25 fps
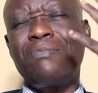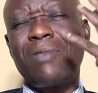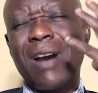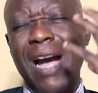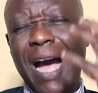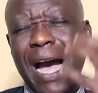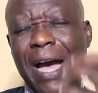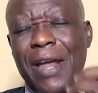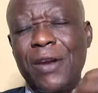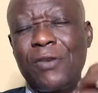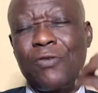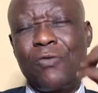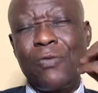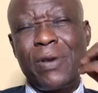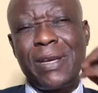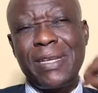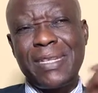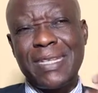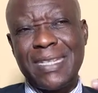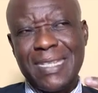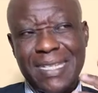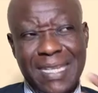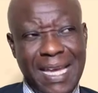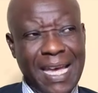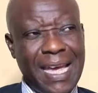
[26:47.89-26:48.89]
can we
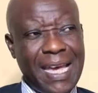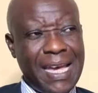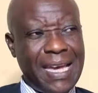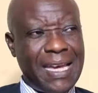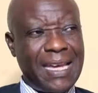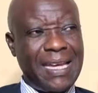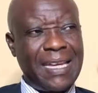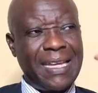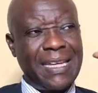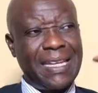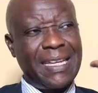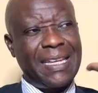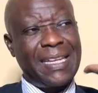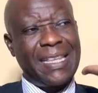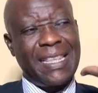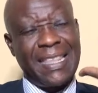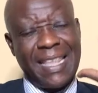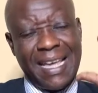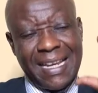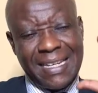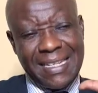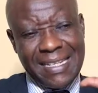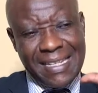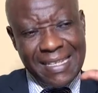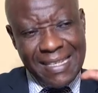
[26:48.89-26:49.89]
say
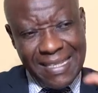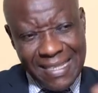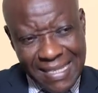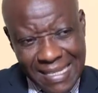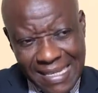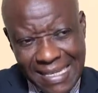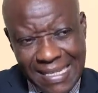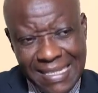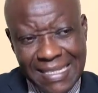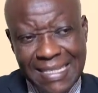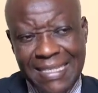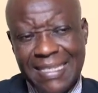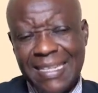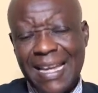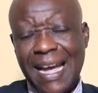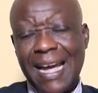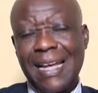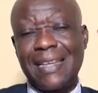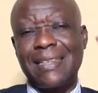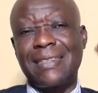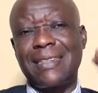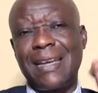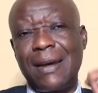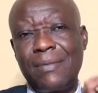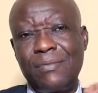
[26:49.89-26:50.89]
that these
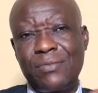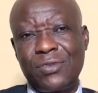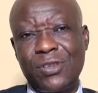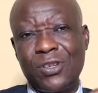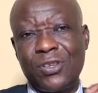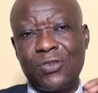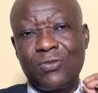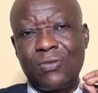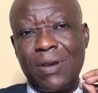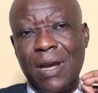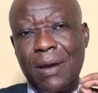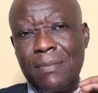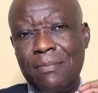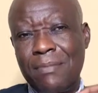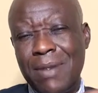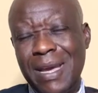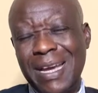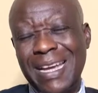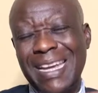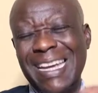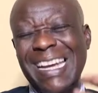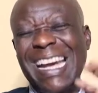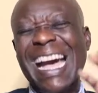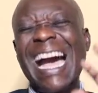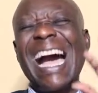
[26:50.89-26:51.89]
assumptions we are
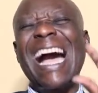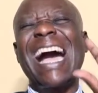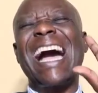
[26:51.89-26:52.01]
making